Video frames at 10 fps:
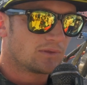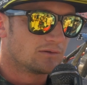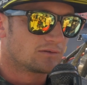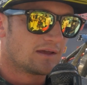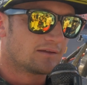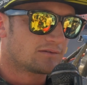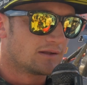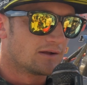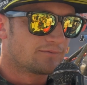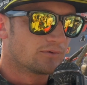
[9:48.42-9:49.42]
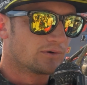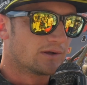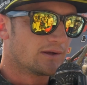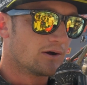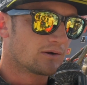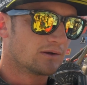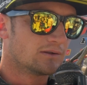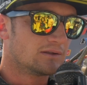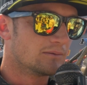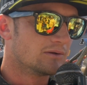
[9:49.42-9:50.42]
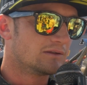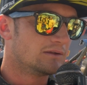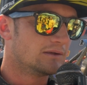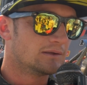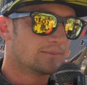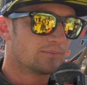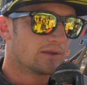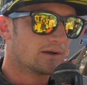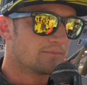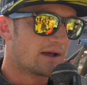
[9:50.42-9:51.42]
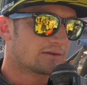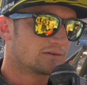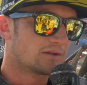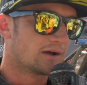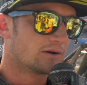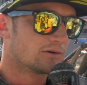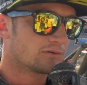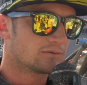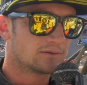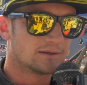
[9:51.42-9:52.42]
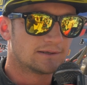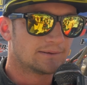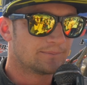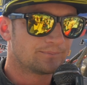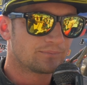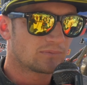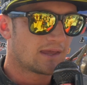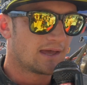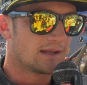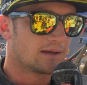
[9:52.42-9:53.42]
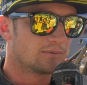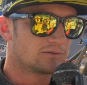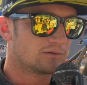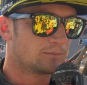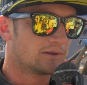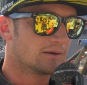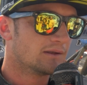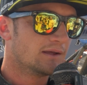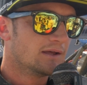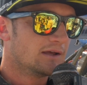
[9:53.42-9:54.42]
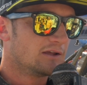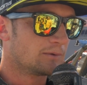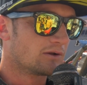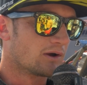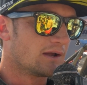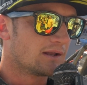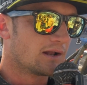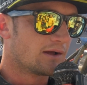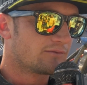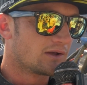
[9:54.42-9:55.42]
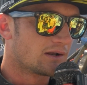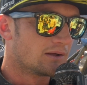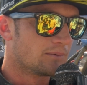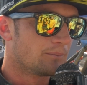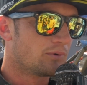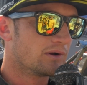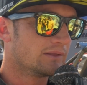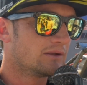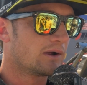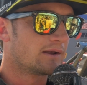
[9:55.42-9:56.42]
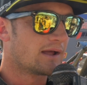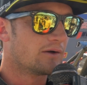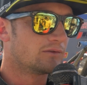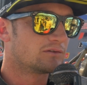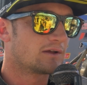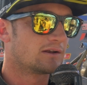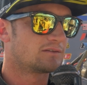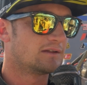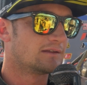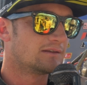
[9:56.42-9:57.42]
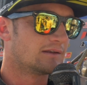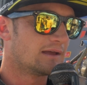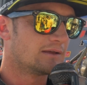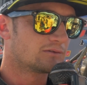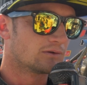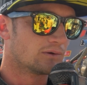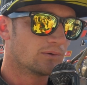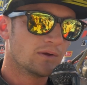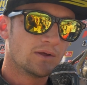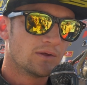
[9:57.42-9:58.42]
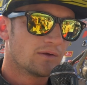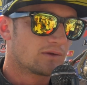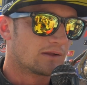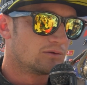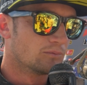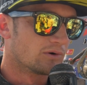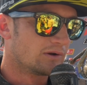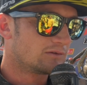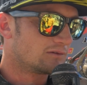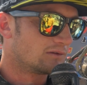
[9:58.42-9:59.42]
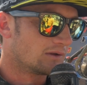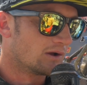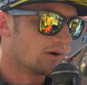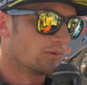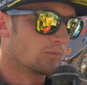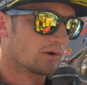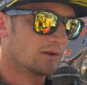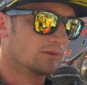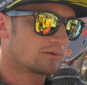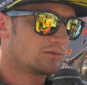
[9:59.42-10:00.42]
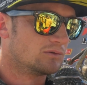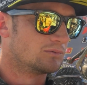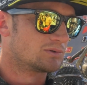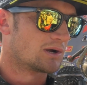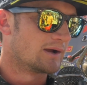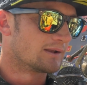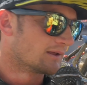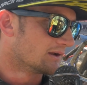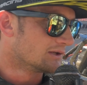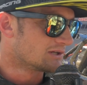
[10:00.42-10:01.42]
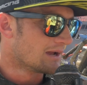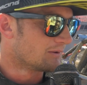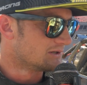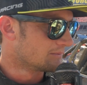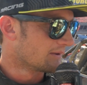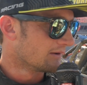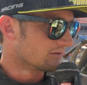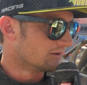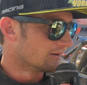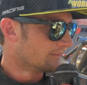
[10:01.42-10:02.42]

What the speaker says: just can't say enough for Elka, DWT, Maxxis Tires, Can-Am. It's been great. You know, I've got a point lead right now that just got extended today, so got 2 more races to go, and we're going to look to try and get a championship out of this deal.